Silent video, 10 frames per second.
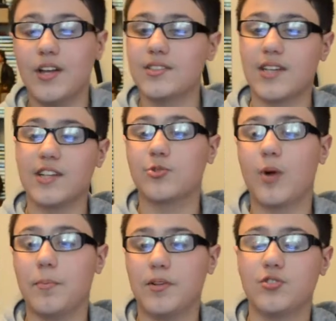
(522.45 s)

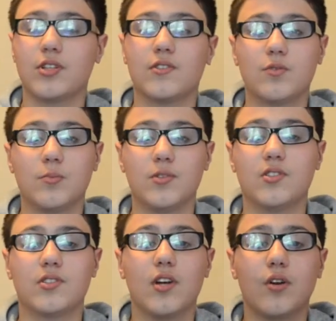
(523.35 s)
Sideswipe in
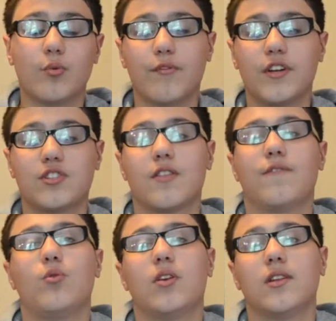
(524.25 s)
Transformers Revenge of the
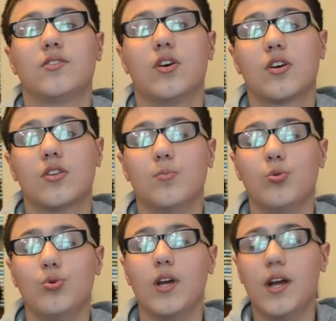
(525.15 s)
Fallen and Dark of the
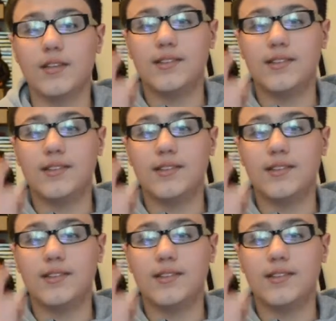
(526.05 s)
Moon.